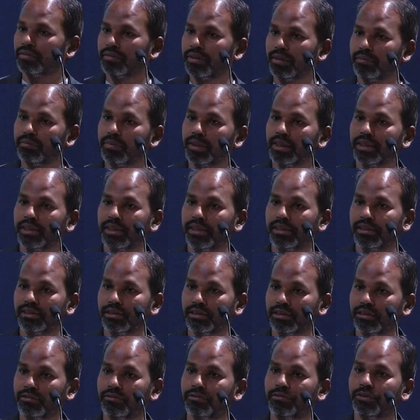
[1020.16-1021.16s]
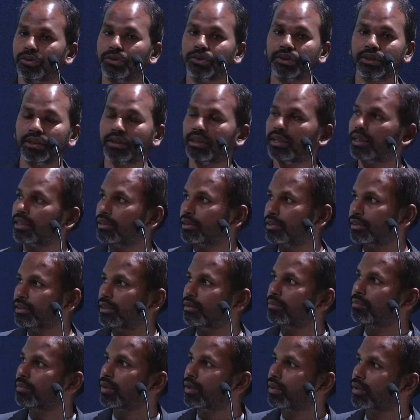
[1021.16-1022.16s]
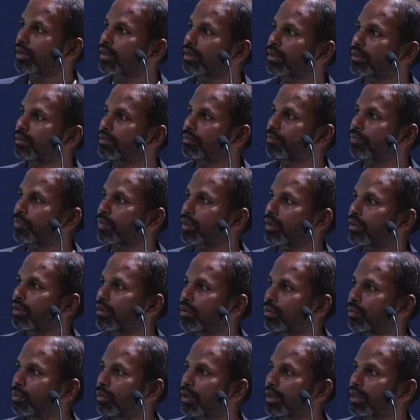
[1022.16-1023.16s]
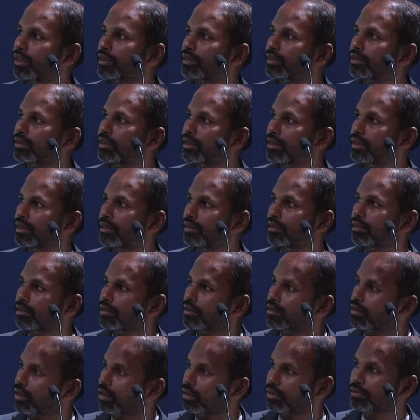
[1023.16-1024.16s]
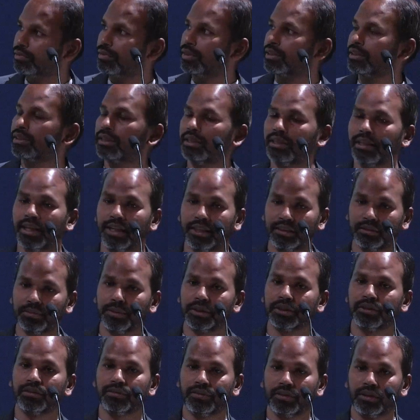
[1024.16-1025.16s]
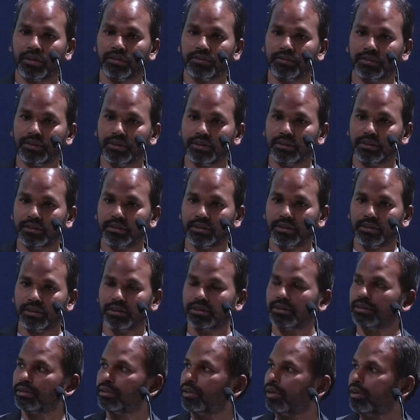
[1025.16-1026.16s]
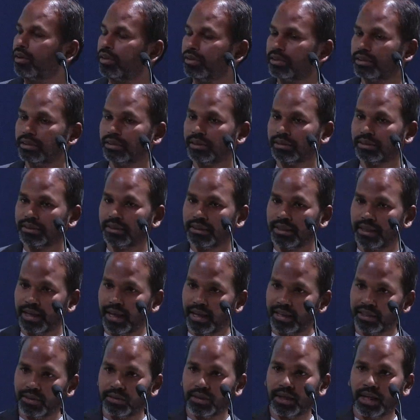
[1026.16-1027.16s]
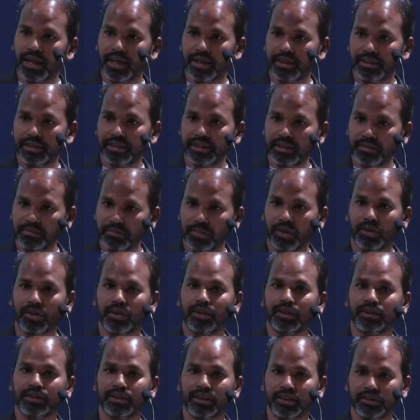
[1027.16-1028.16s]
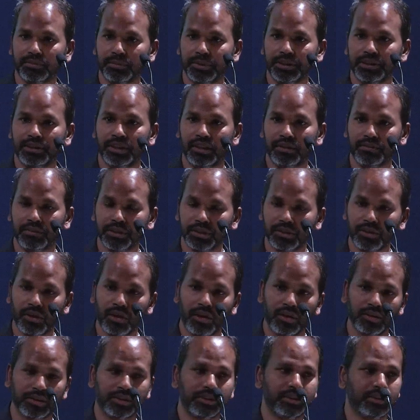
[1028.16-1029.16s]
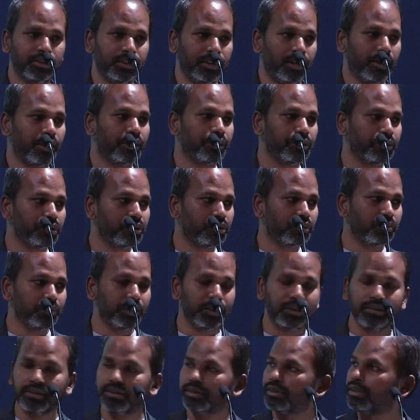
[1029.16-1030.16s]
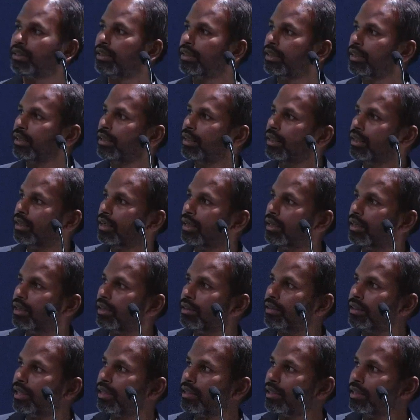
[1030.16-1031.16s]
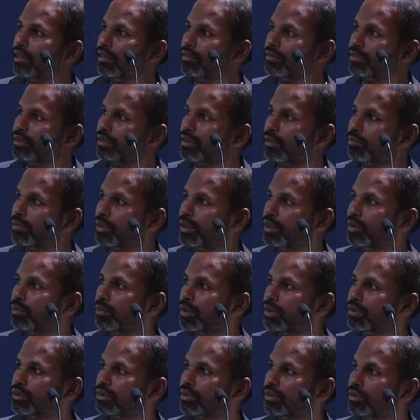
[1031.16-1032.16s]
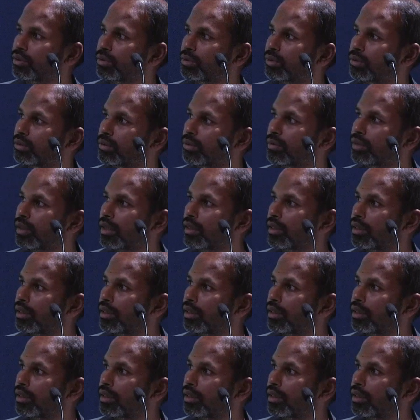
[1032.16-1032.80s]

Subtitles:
of implications in future LCA modeling. One is the cross-functional aspect of all of this. It's all this granularity in modeling that's been done with all the scenarios means that if somebody wants to do